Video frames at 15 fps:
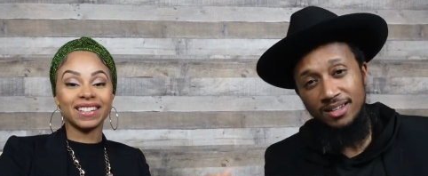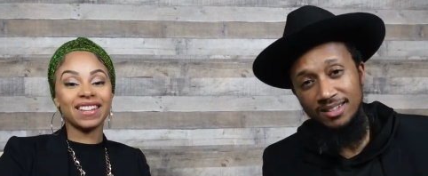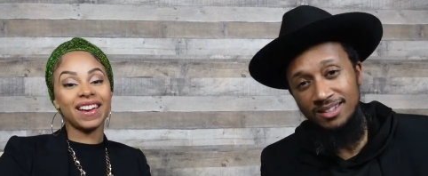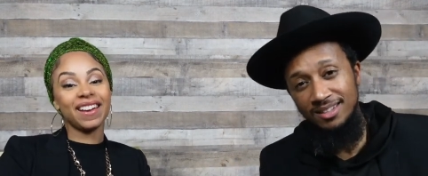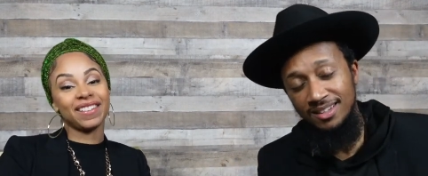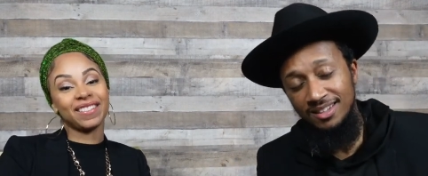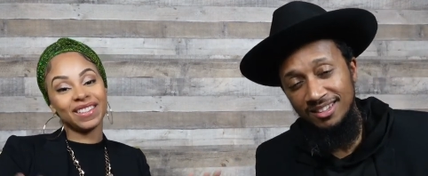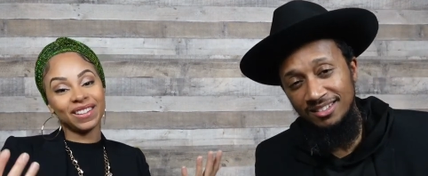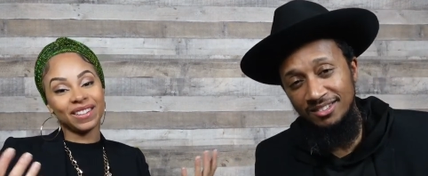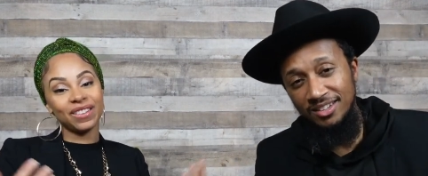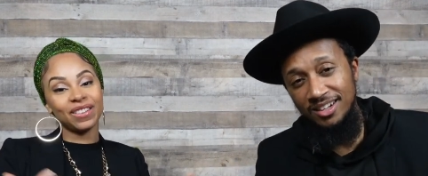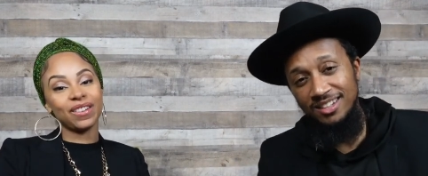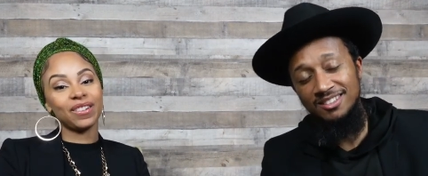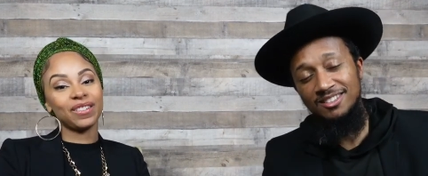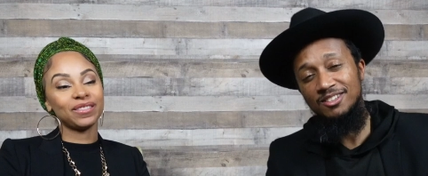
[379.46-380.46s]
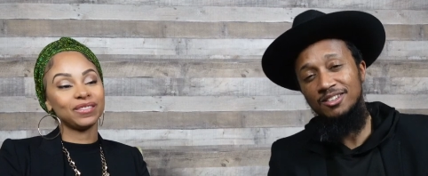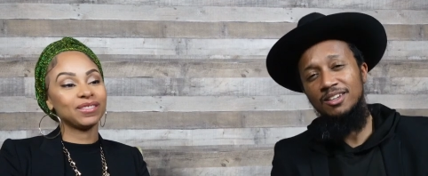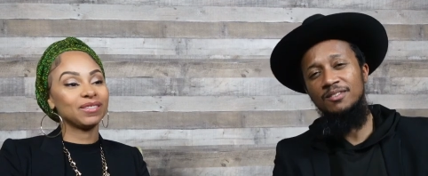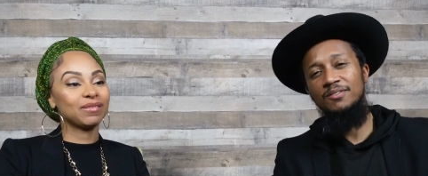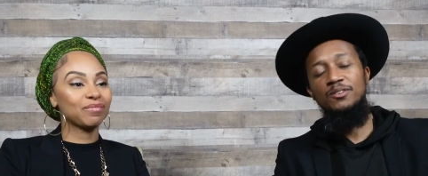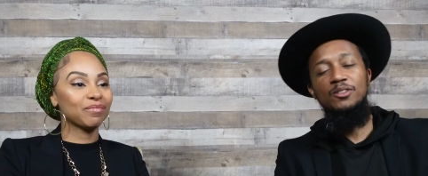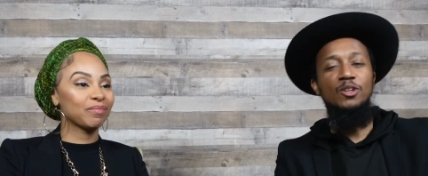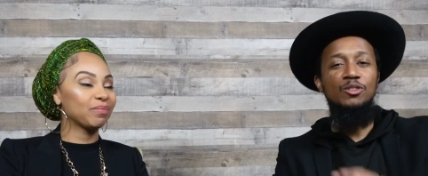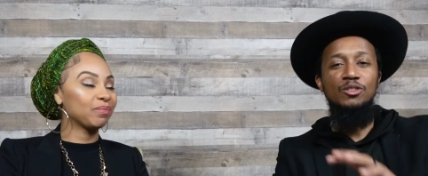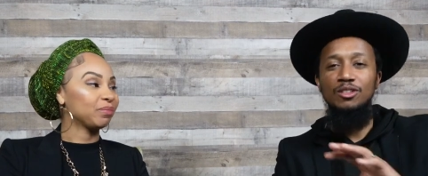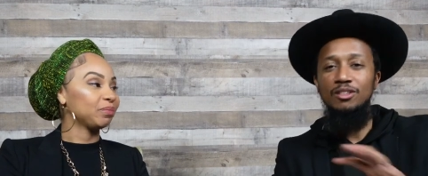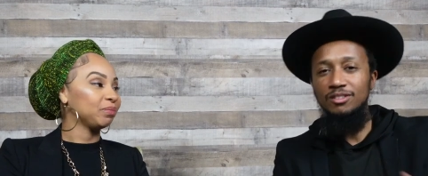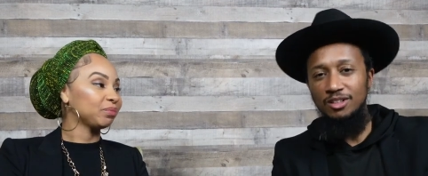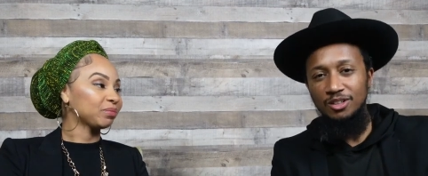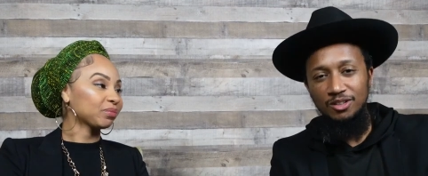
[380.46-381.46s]
Speaker 1: Did. Yeah. Right? Go. So uh, for those that
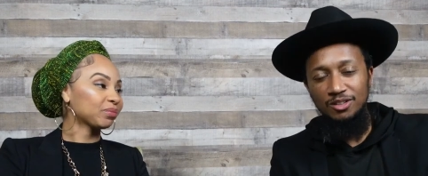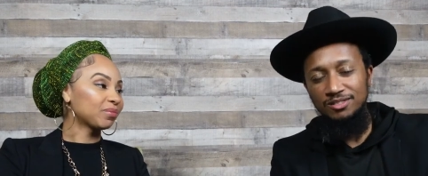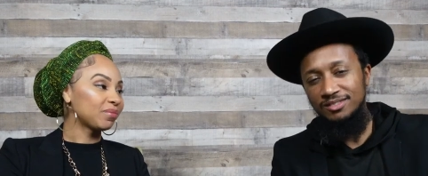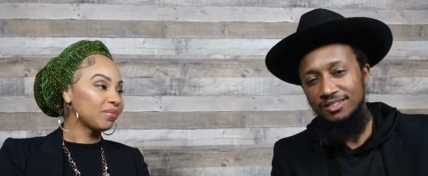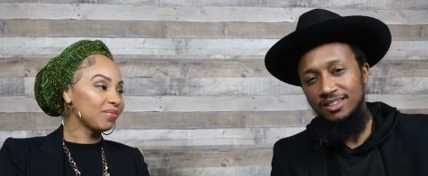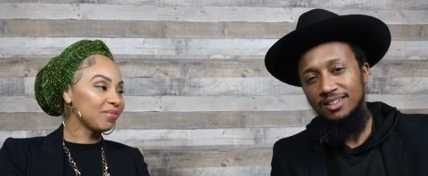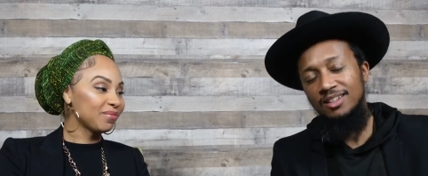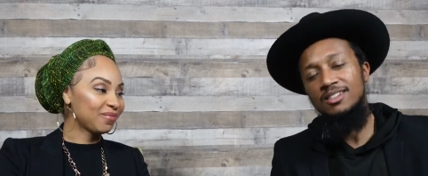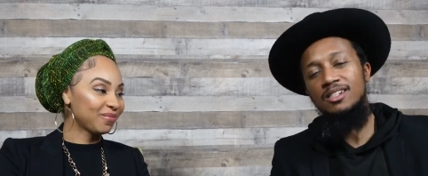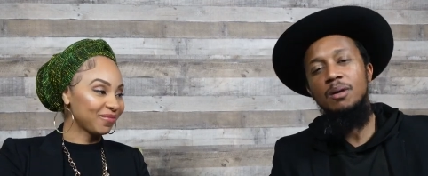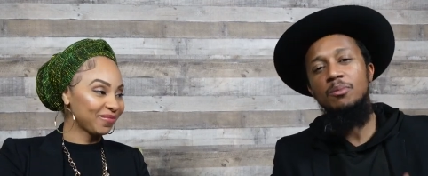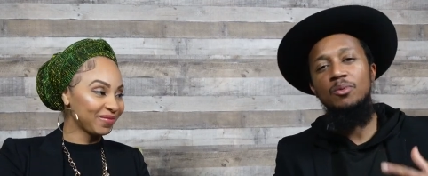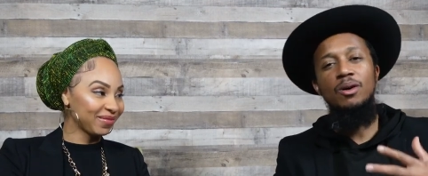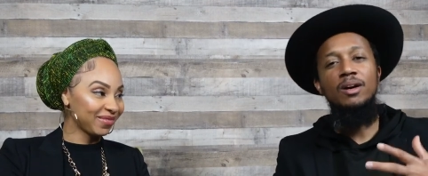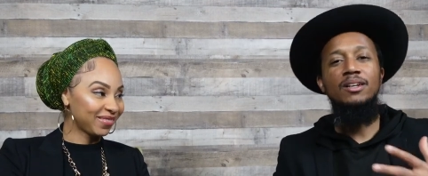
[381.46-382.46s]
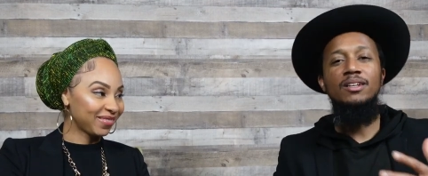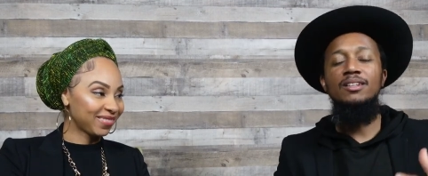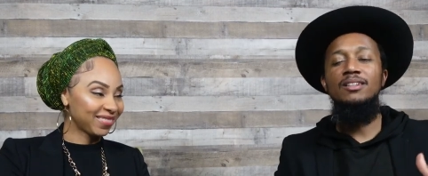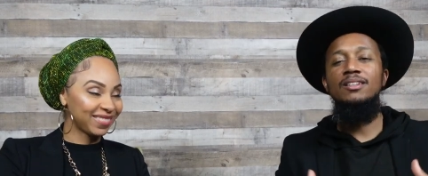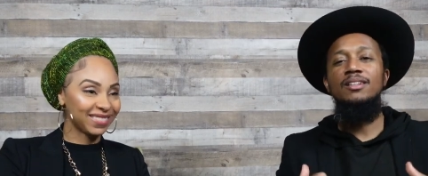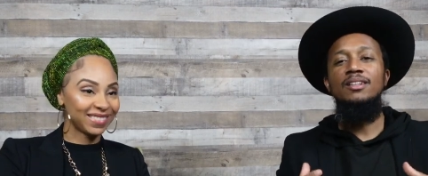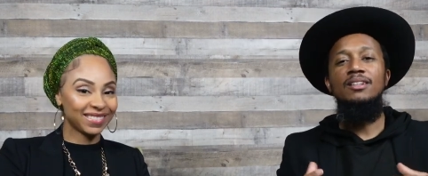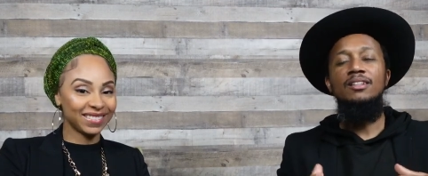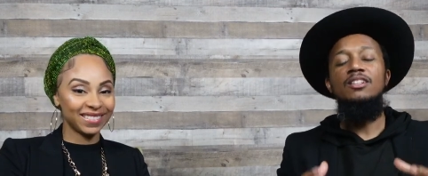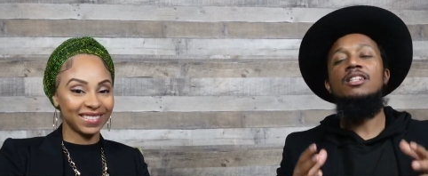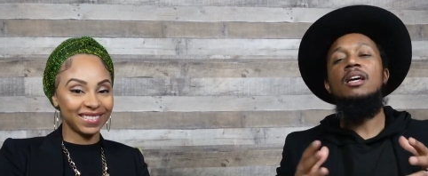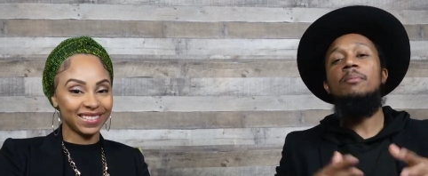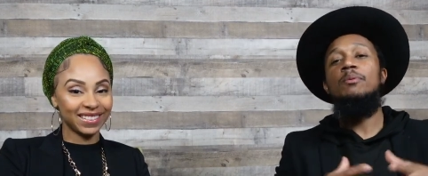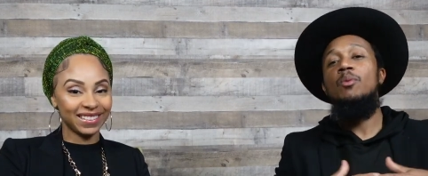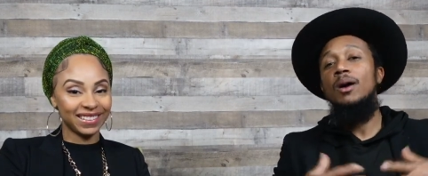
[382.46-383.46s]
don't know, a Jabberwocky, the
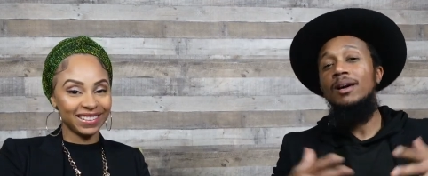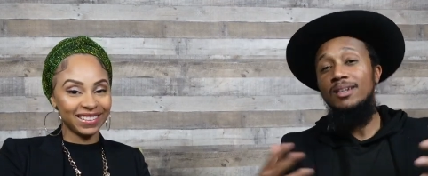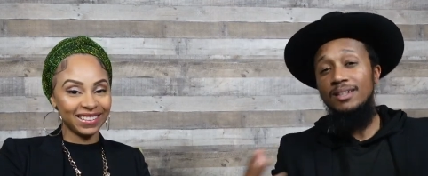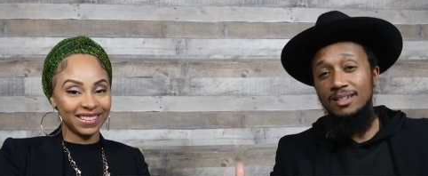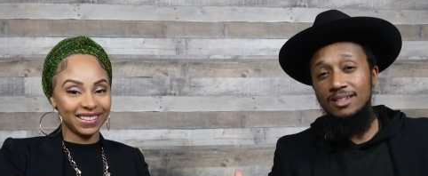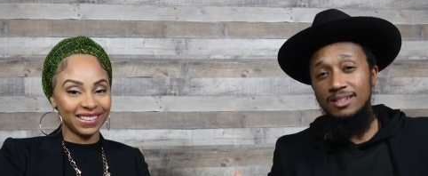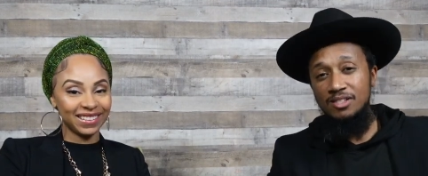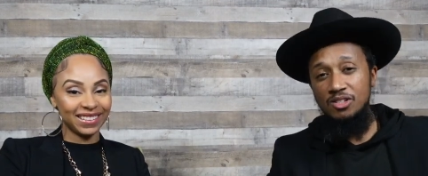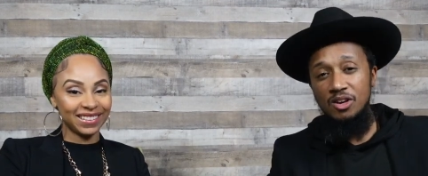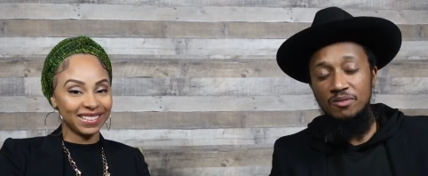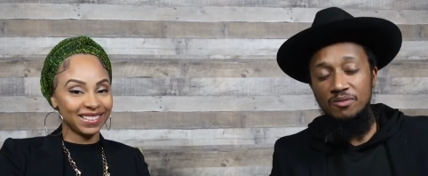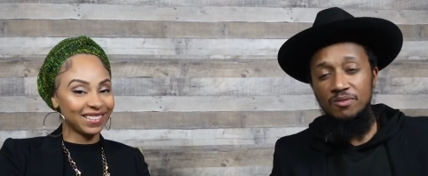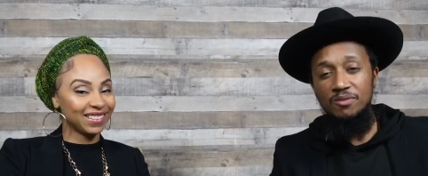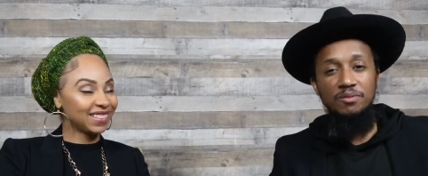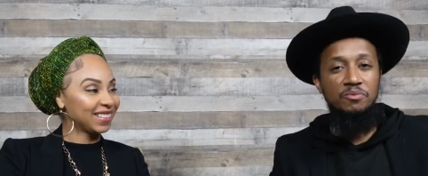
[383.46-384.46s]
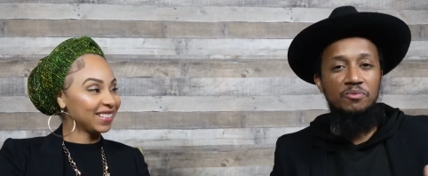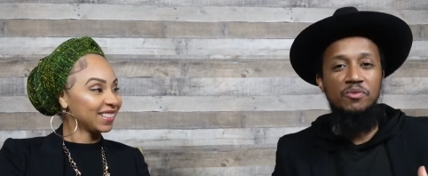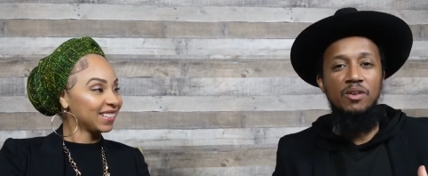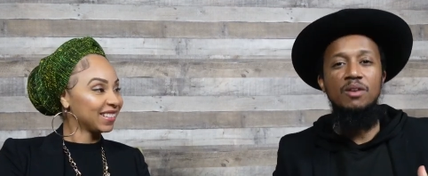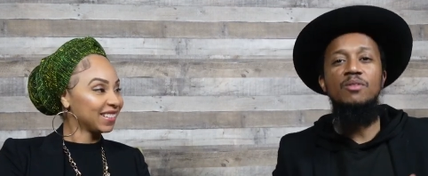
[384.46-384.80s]
Jabbawockees are very,